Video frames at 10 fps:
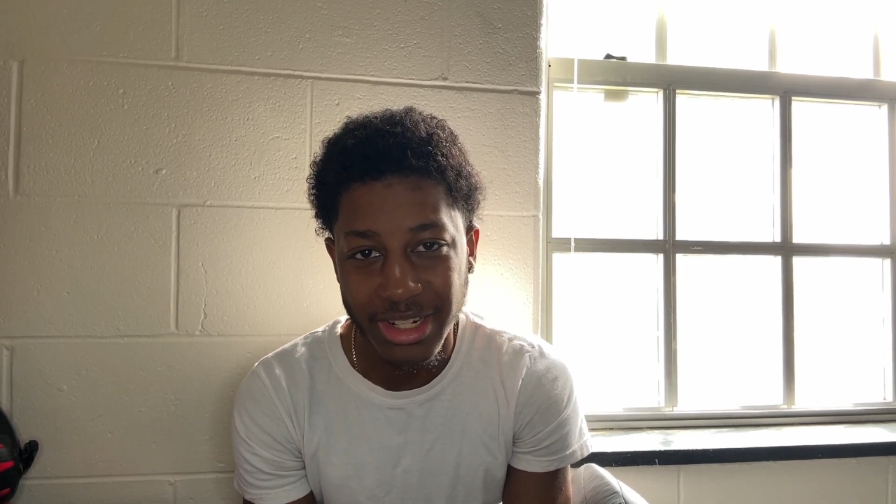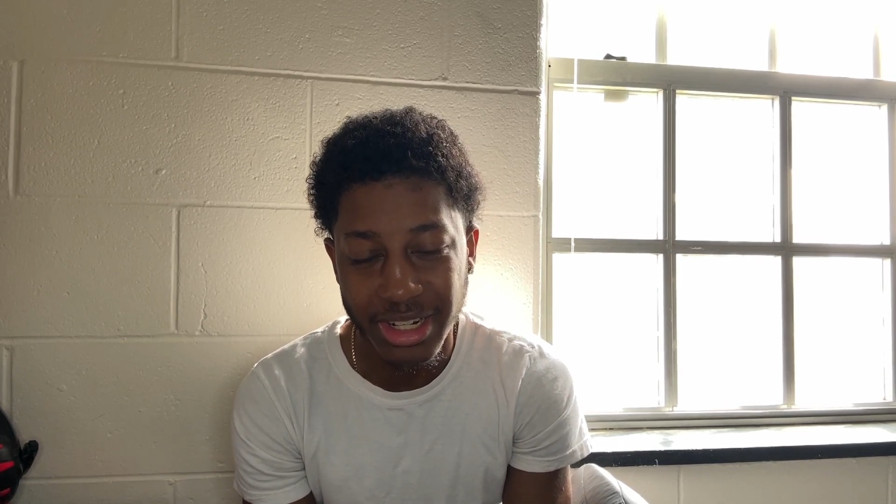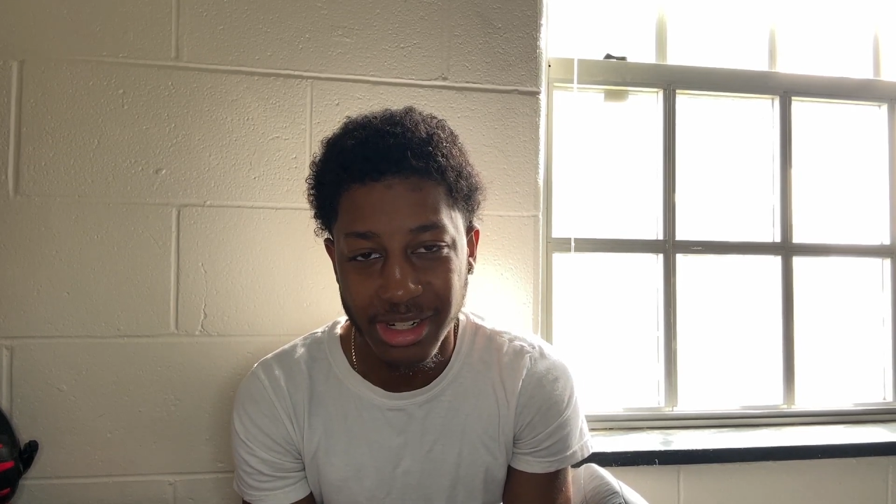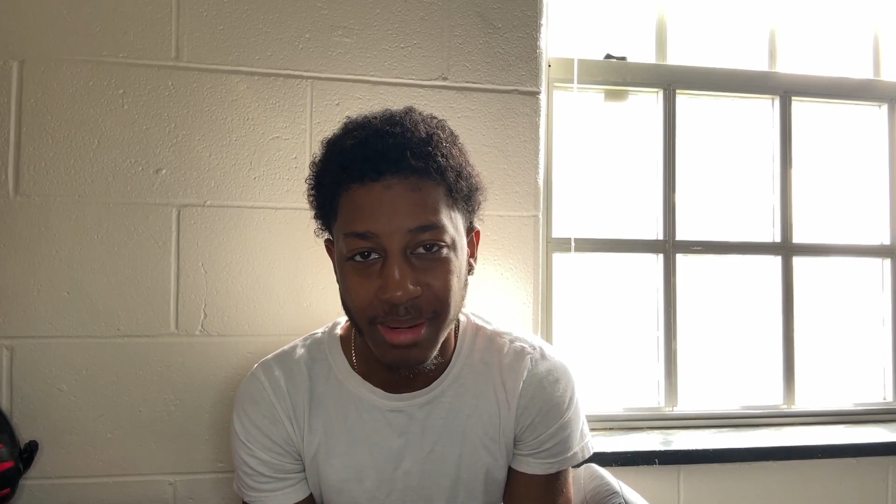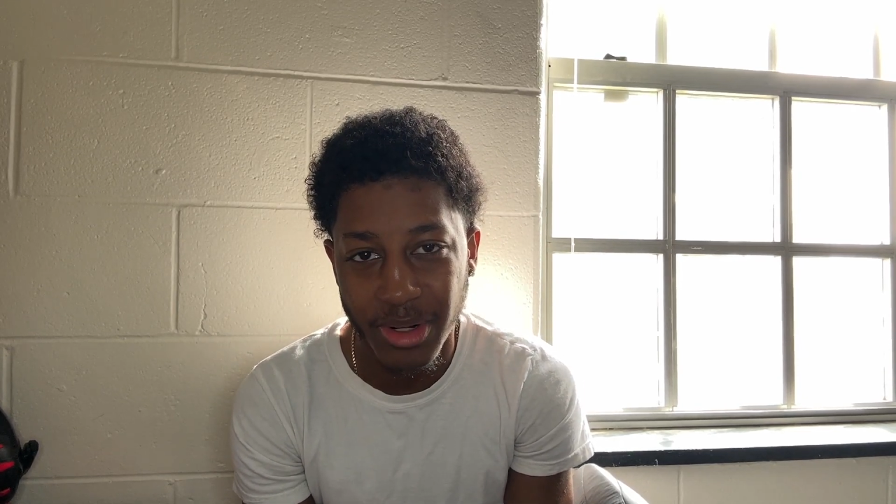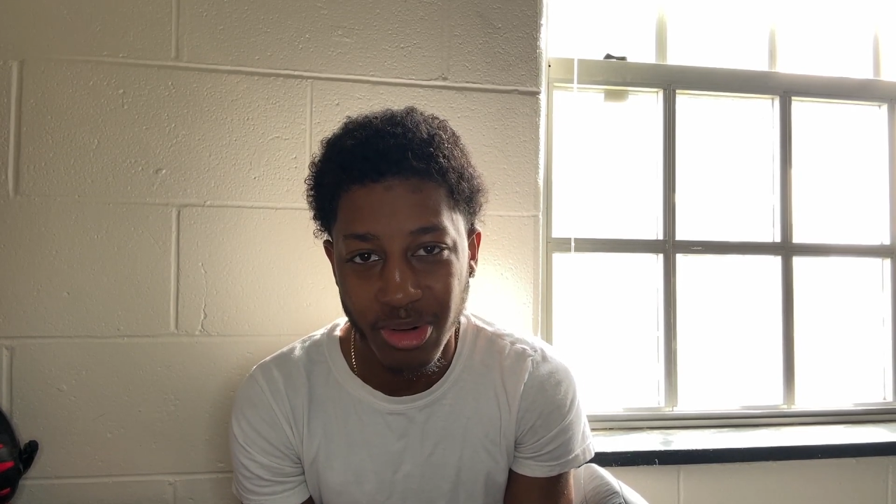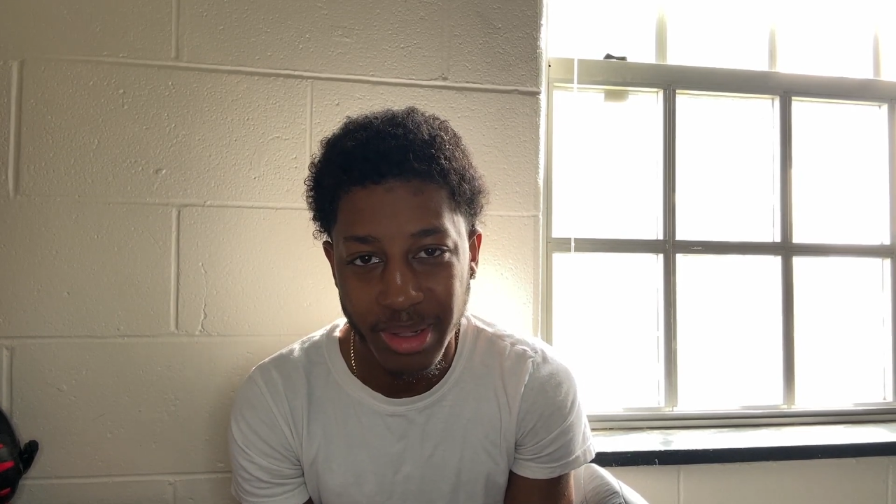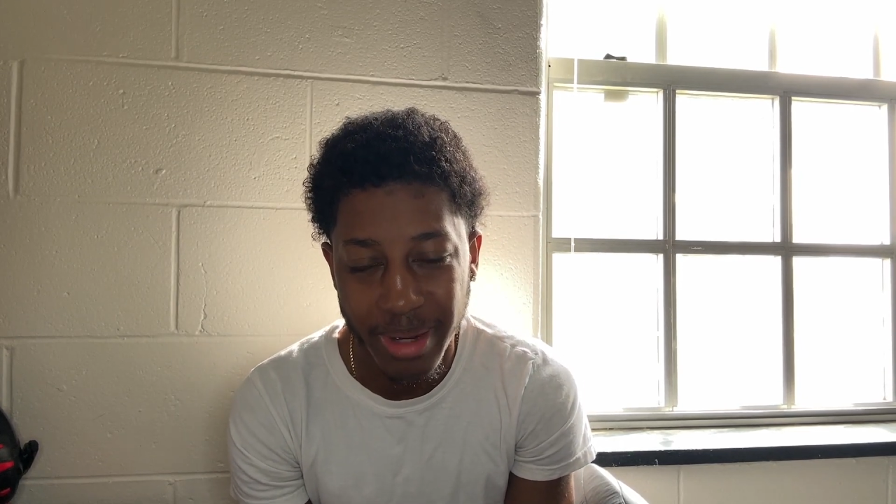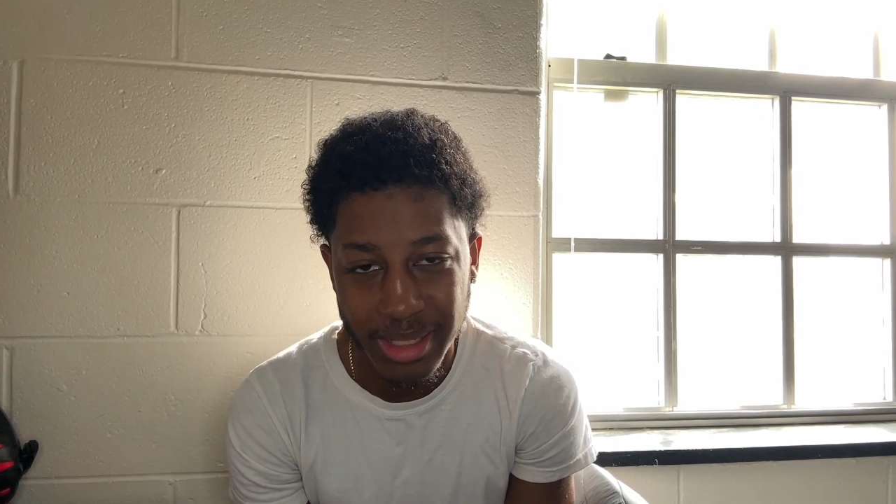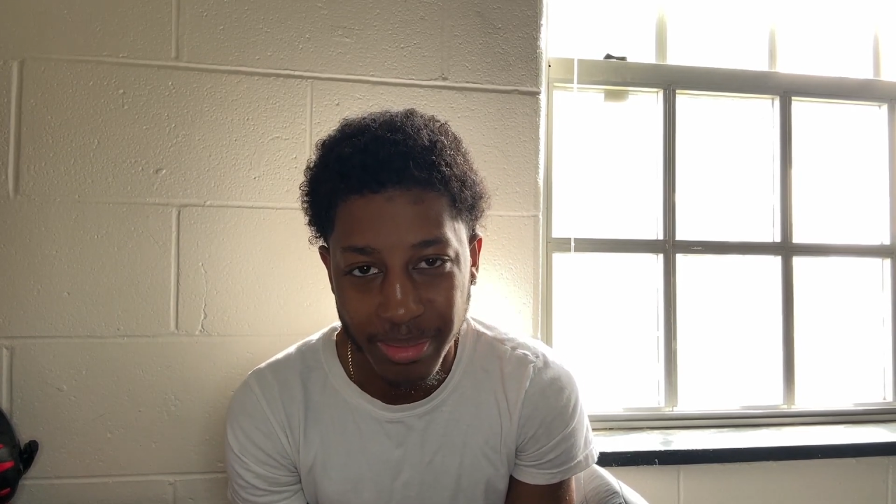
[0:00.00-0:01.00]
to determine who's a
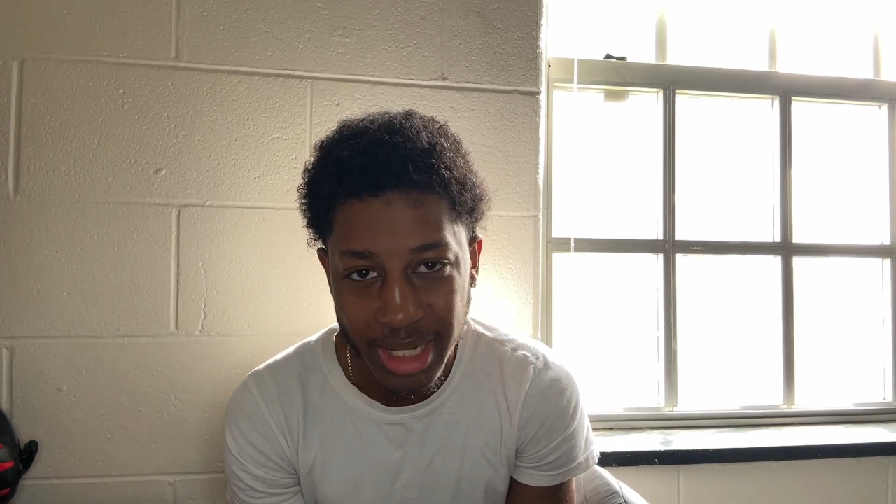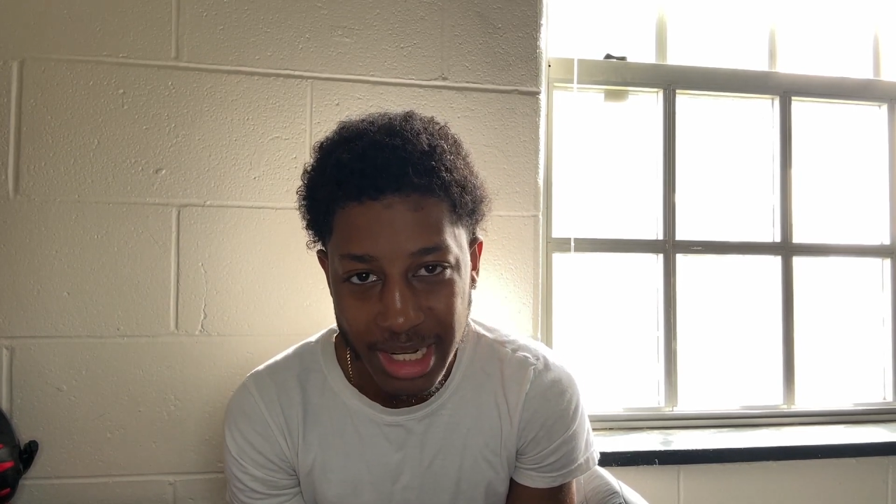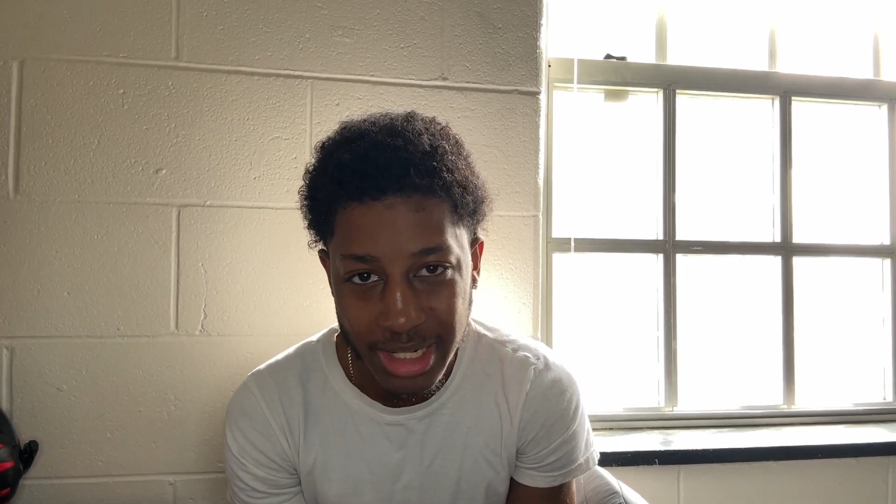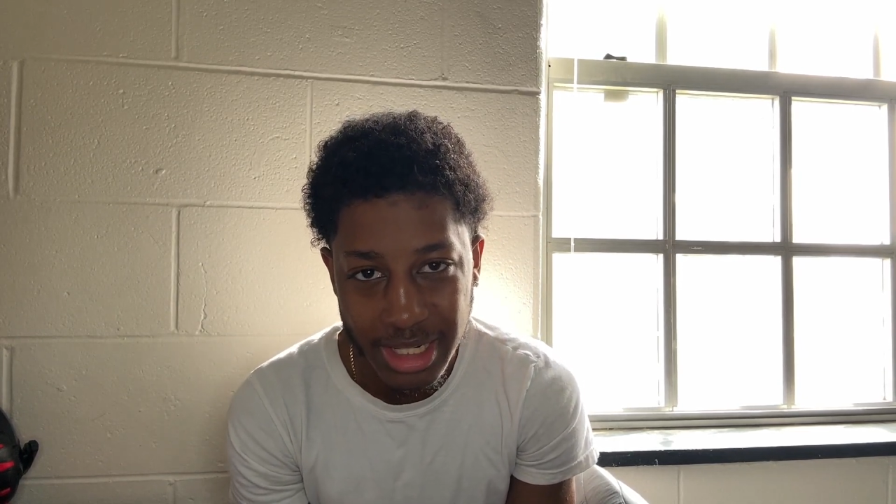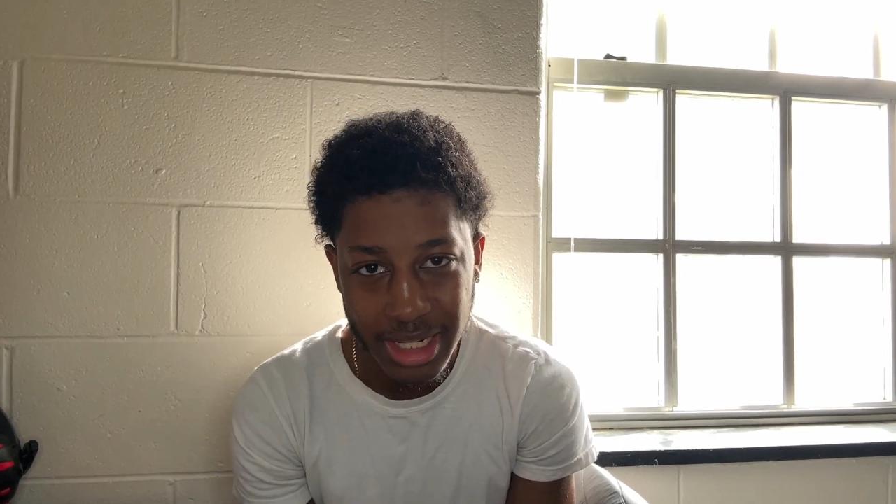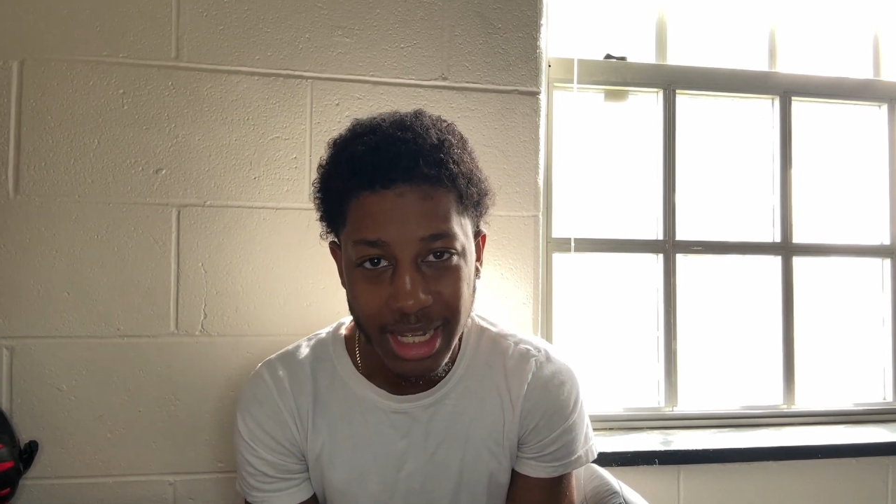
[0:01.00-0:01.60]
better player.